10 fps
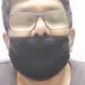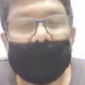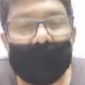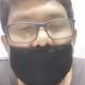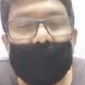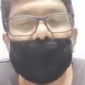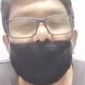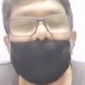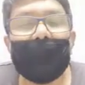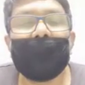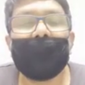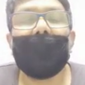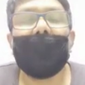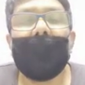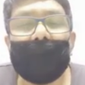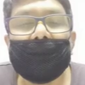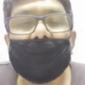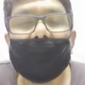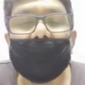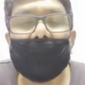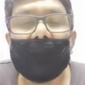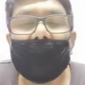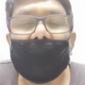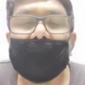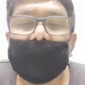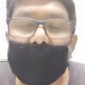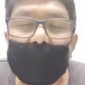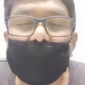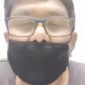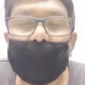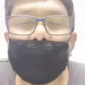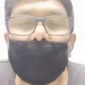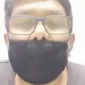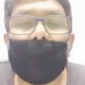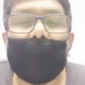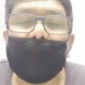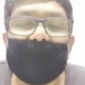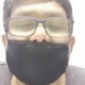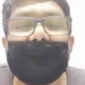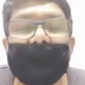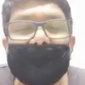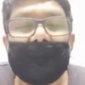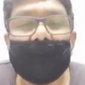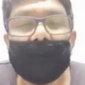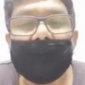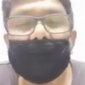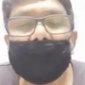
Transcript: They also live on the earth, they also form a perception,